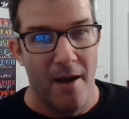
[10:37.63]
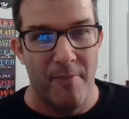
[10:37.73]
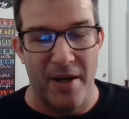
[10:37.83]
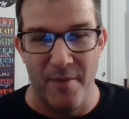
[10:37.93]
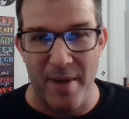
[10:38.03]

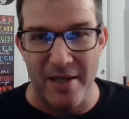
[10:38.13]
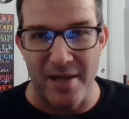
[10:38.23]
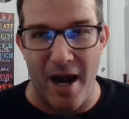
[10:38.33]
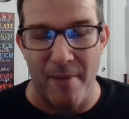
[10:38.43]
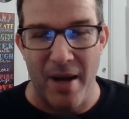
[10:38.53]
But in the
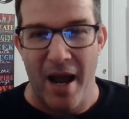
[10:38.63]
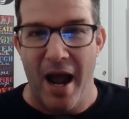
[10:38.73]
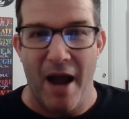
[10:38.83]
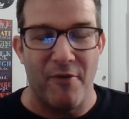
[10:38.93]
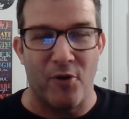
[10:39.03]
meantime,
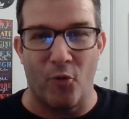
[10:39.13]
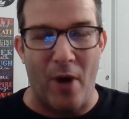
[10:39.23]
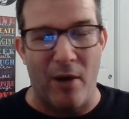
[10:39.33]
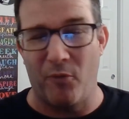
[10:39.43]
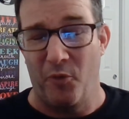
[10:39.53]
have a
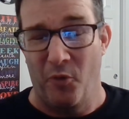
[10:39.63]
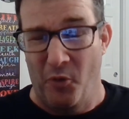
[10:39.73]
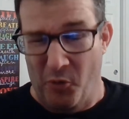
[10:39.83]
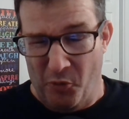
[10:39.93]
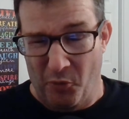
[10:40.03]
great
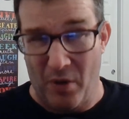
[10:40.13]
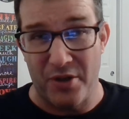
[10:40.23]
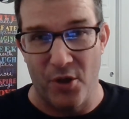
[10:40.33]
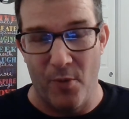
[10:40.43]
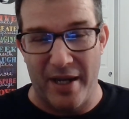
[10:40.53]

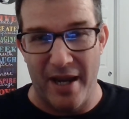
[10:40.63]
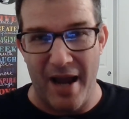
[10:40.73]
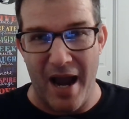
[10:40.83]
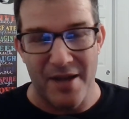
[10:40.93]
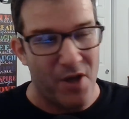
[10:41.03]
Rest your weekend,
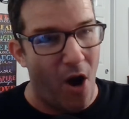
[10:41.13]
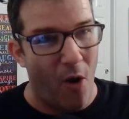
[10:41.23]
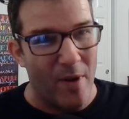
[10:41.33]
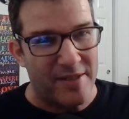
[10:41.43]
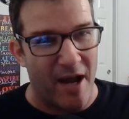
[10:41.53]
guys.
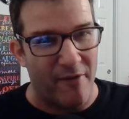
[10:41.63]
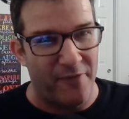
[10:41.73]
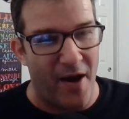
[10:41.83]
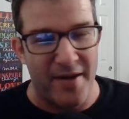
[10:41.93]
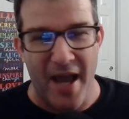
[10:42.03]
Always have
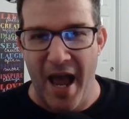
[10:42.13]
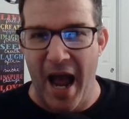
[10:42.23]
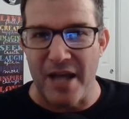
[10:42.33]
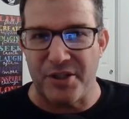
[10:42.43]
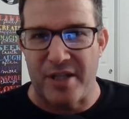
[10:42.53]
fun.
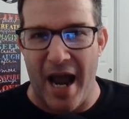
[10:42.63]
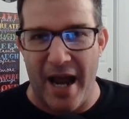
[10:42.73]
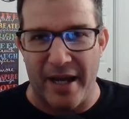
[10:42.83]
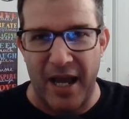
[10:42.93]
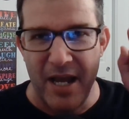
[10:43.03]

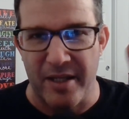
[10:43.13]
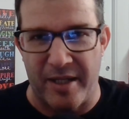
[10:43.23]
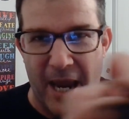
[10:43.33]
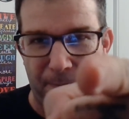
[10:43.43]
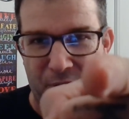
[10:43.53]
Hashtag
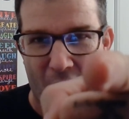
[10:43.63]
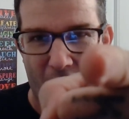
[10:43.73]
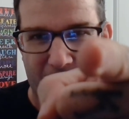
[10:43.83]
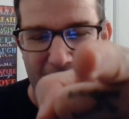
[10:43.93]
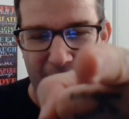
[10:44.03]
keep
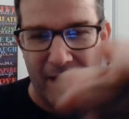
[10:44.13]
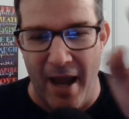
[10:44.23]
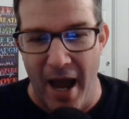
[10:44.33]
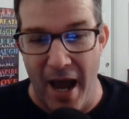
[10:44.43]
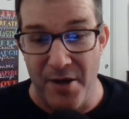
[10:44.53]
talking.
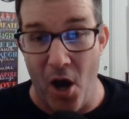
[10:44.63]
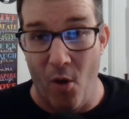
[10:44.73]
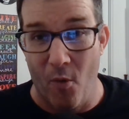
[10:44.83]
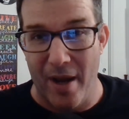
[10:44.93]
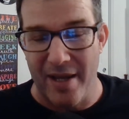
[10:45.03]
And
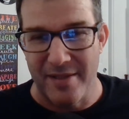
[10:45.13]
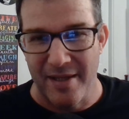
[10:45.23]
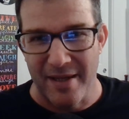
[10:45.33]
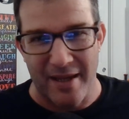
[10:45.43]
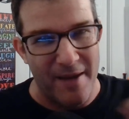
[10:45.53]
always
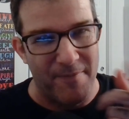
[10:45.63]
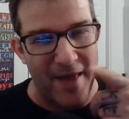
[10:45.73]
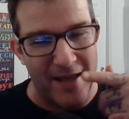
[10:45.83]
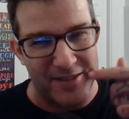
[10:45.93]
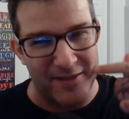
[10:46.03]
keep
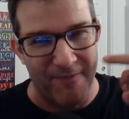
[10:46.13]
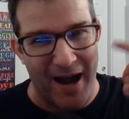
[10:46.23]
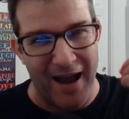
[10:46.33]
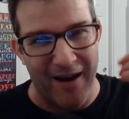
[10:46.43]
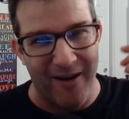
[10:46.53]
that
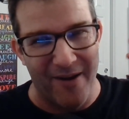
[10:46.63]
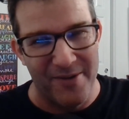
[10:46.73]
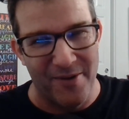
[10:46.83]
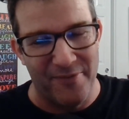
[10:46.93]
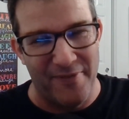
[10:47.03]
smile on
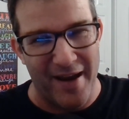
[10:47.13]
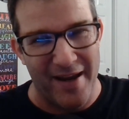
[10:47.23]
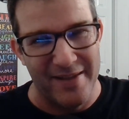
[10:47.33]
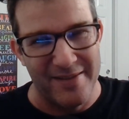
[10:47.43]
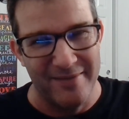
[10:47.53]
your
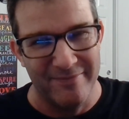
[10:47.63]
face.